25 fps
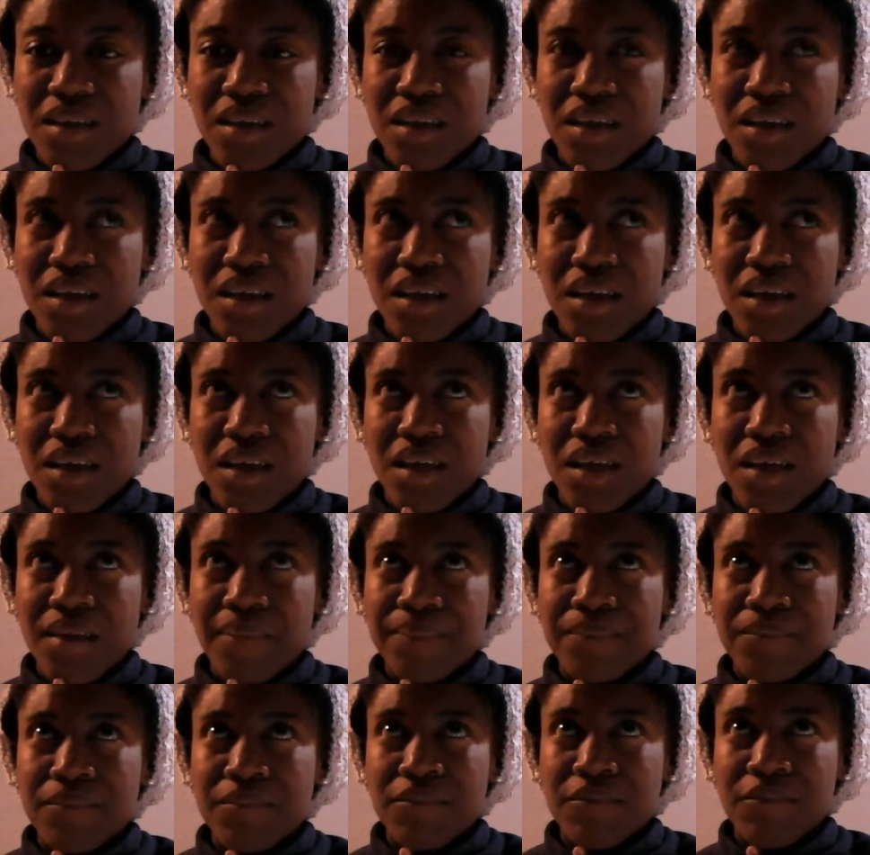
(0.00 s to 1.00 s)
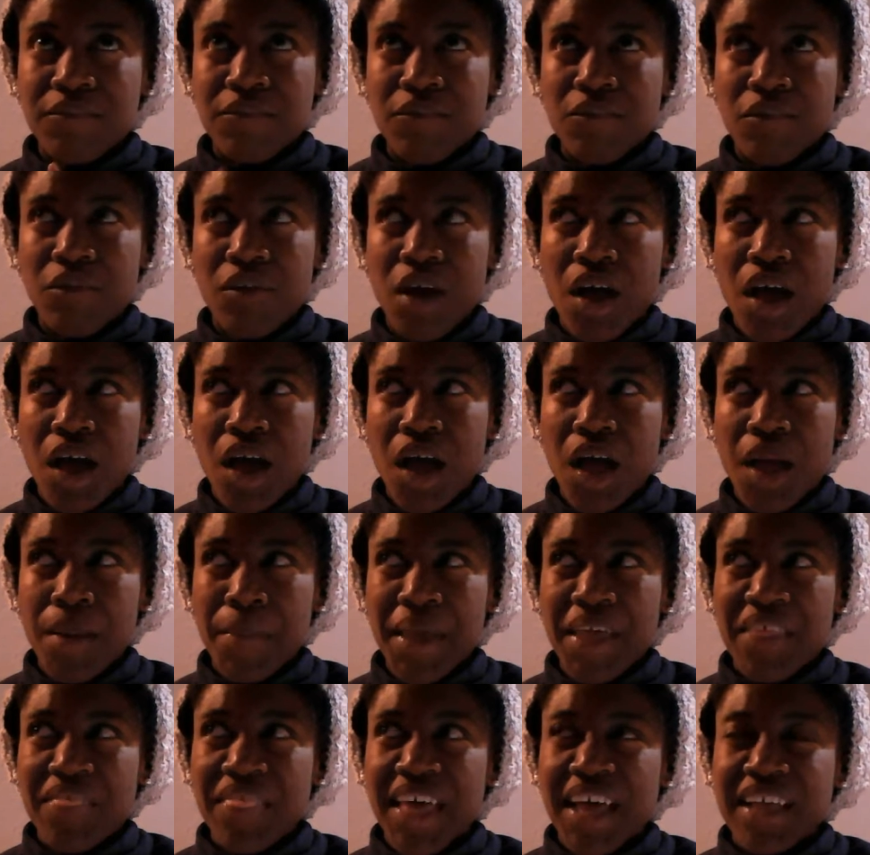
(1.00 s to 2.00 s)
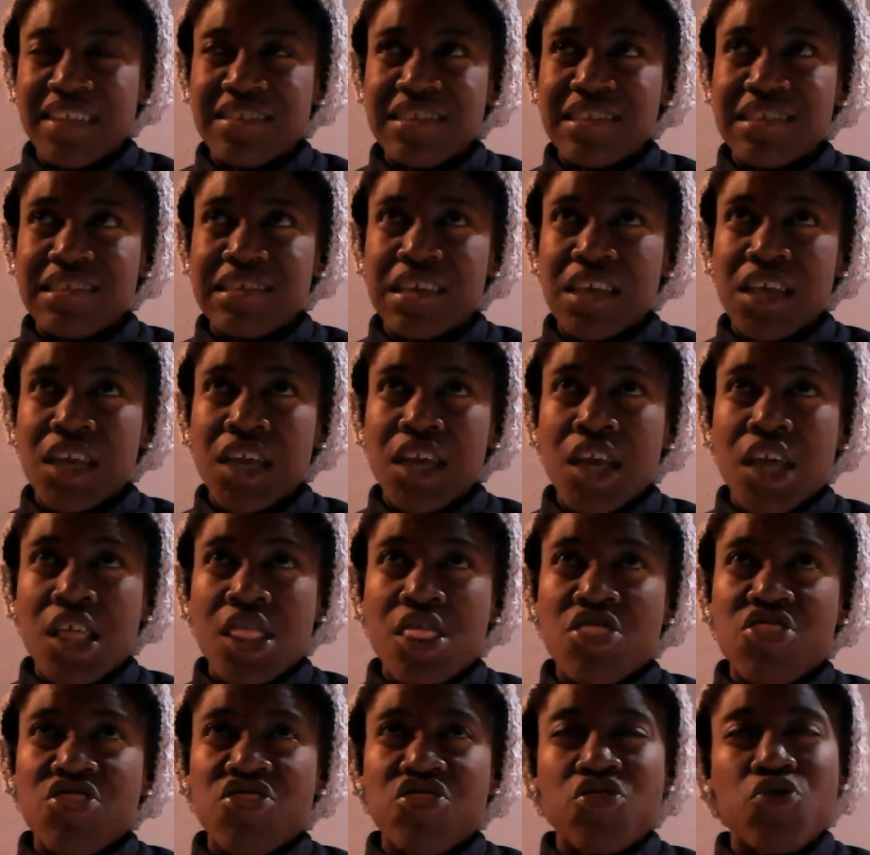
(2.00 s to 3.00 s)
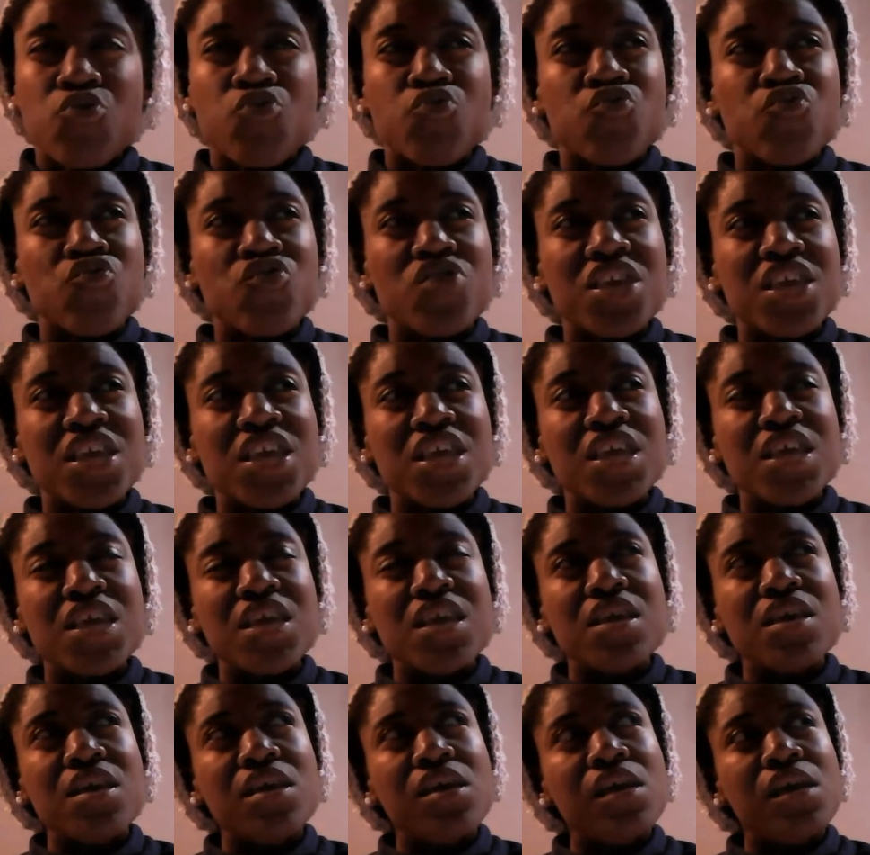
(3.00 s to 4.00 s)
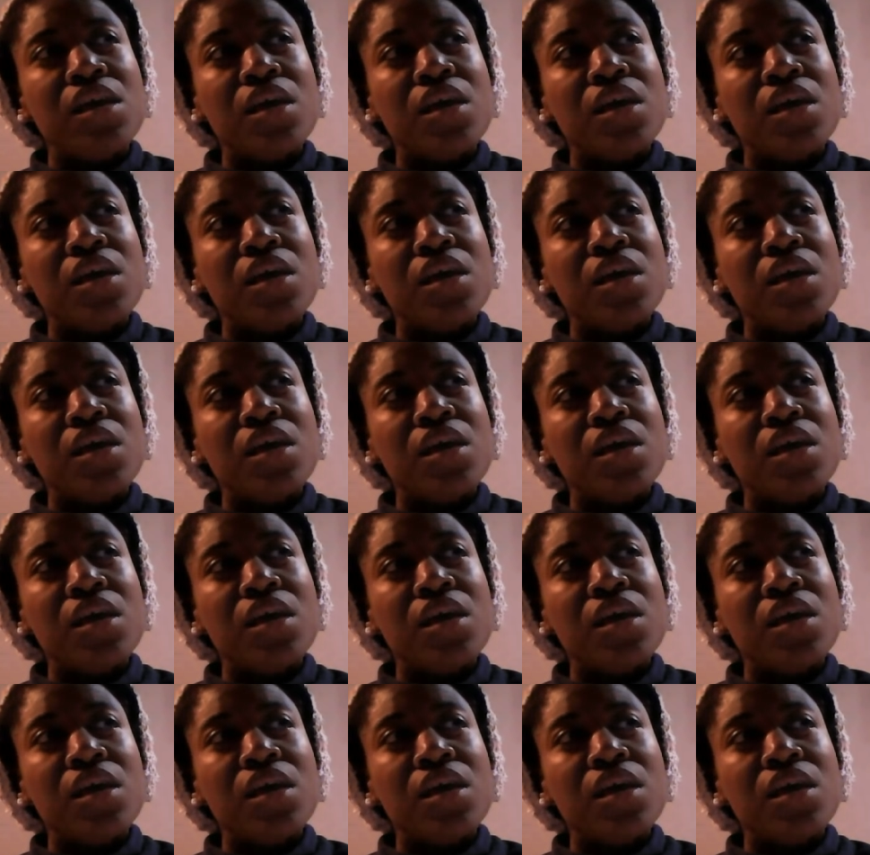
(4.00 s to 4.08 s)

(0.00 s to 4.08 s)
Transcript: And that's three.